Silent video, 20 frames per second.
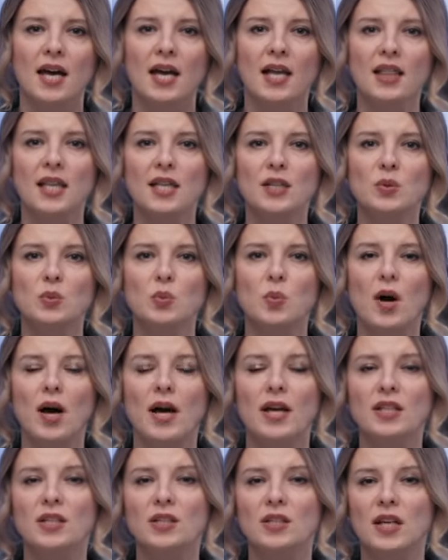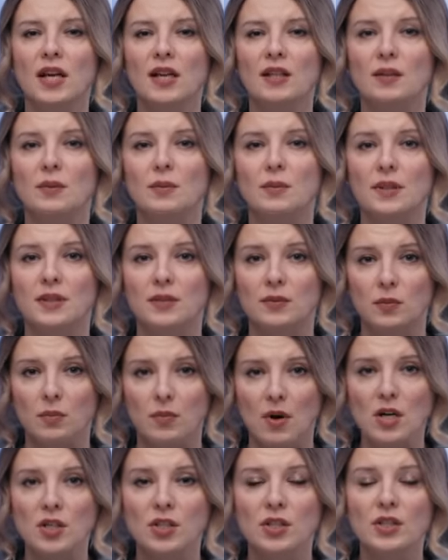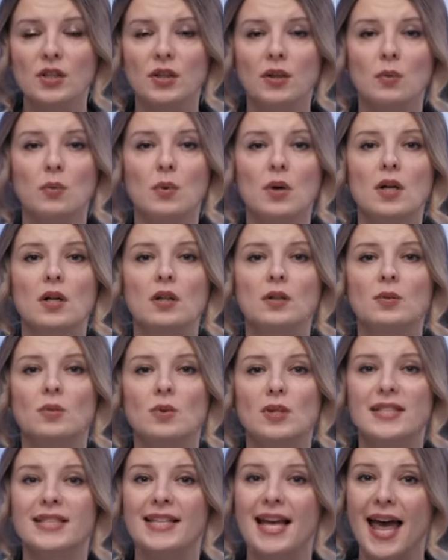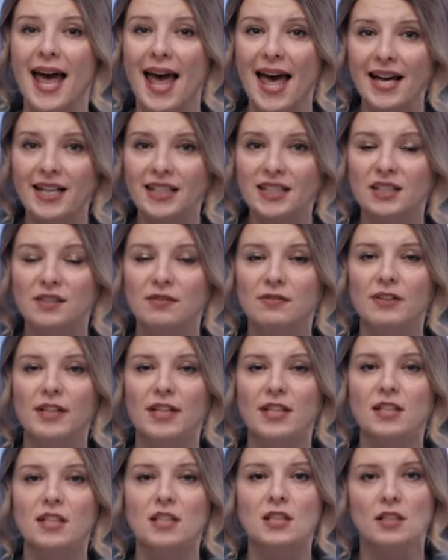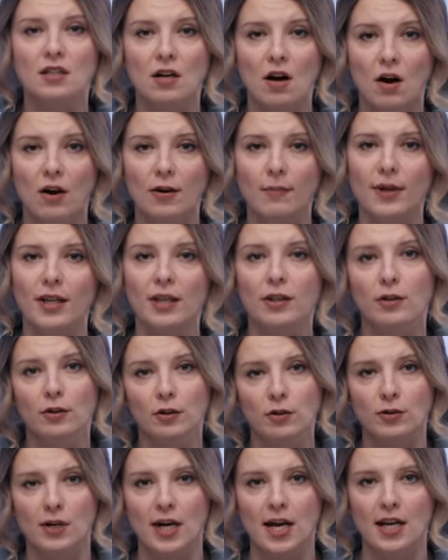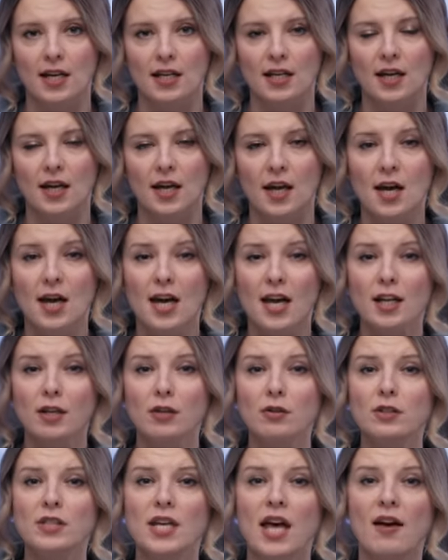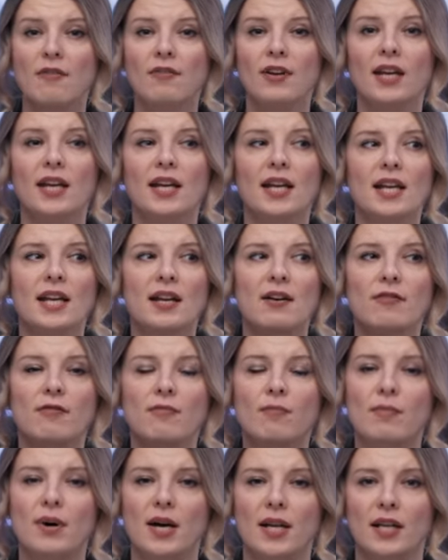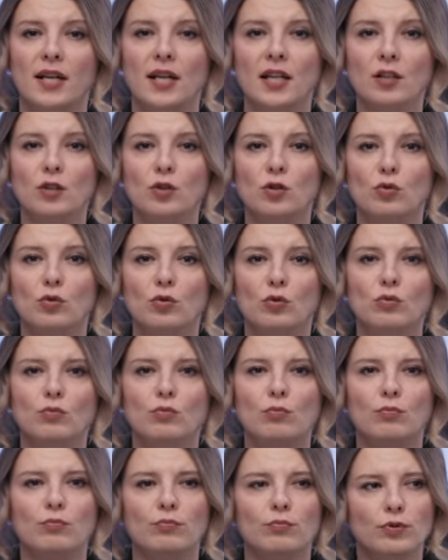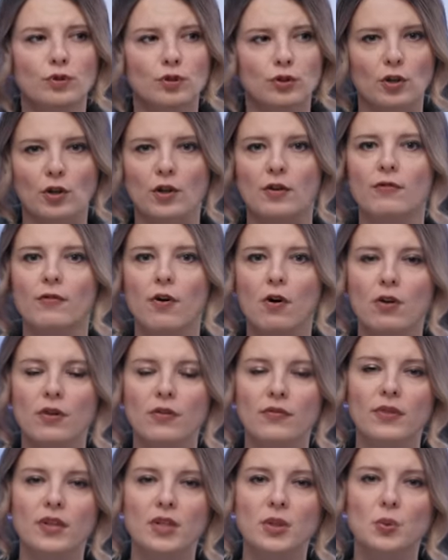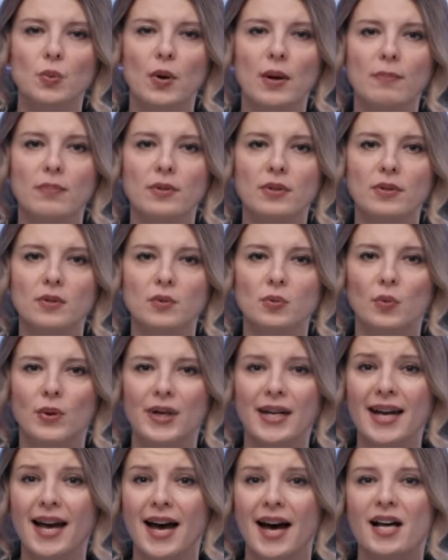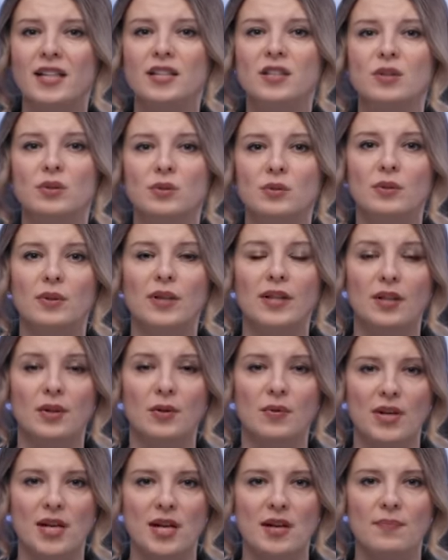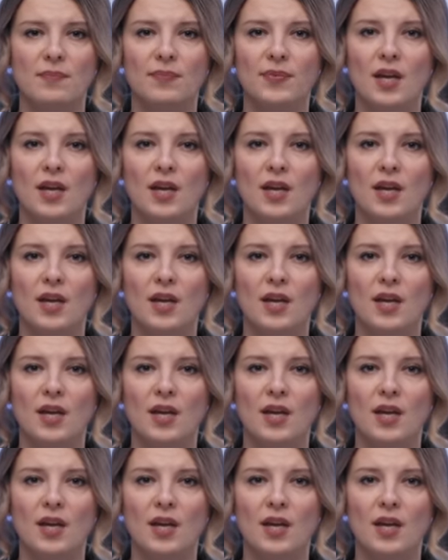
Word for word: And that's why, together with Russia, the world was actively disarming Ukraine. And not having enough money to serve all of these weapons, we had to agree.